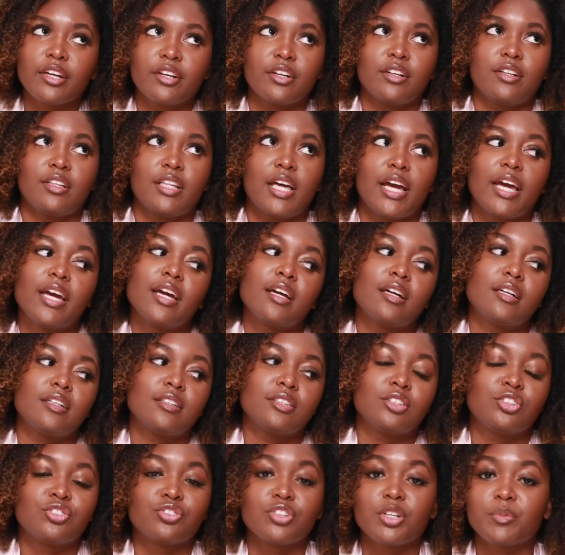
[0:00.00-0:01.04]
You're like
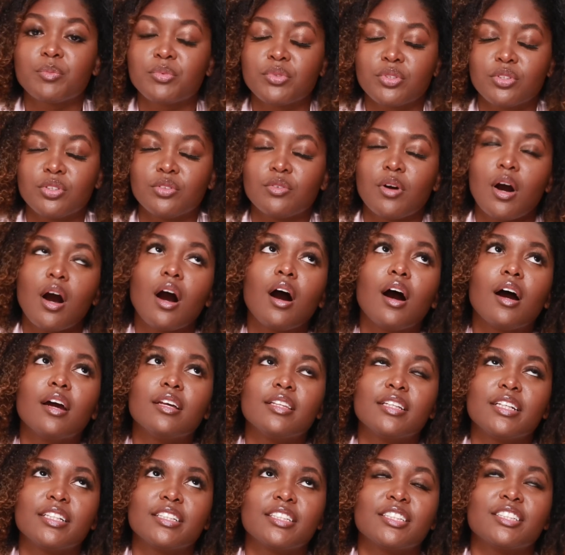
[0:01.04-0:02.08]
drip too
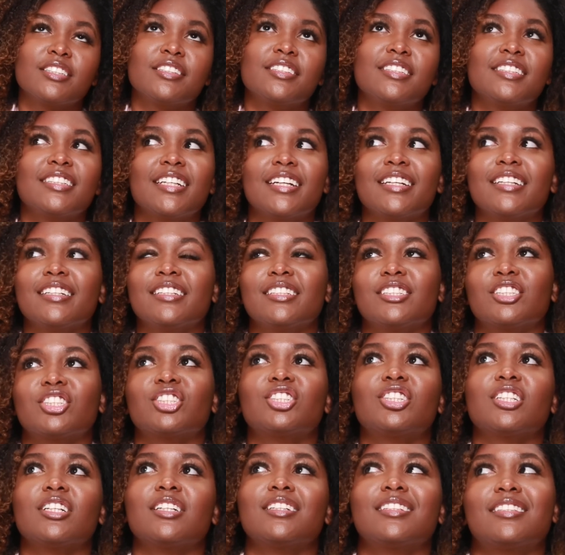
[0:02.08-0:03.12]
hard, like your skin is
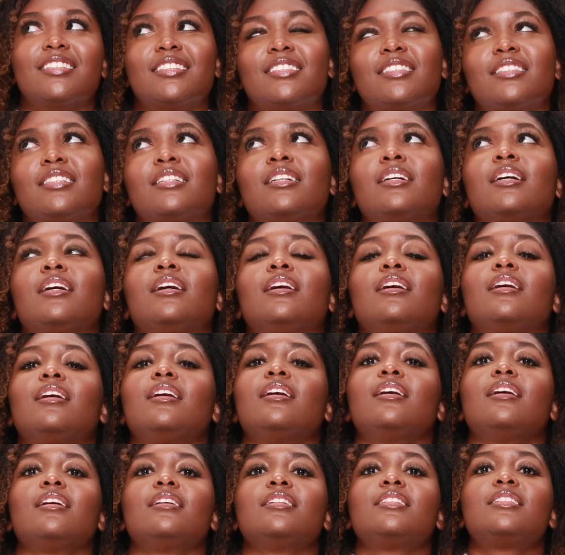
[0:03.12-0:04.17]
just
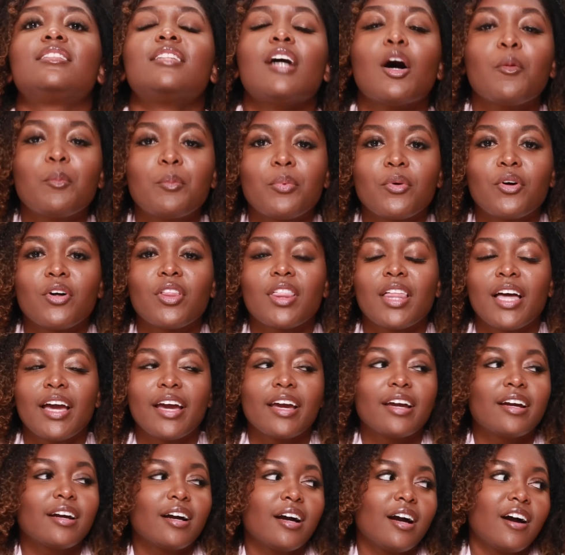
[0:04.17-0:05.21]
supple
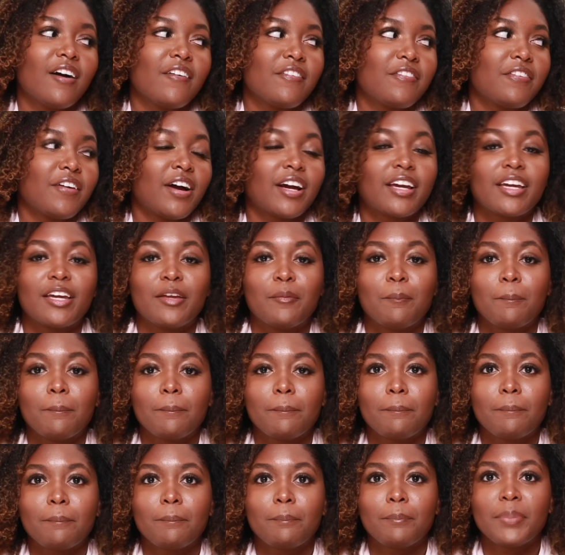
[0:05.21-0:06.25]
like
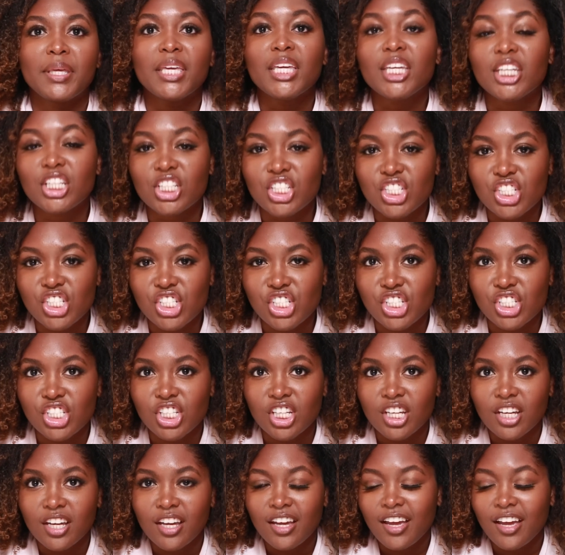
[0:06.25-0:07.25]
peach.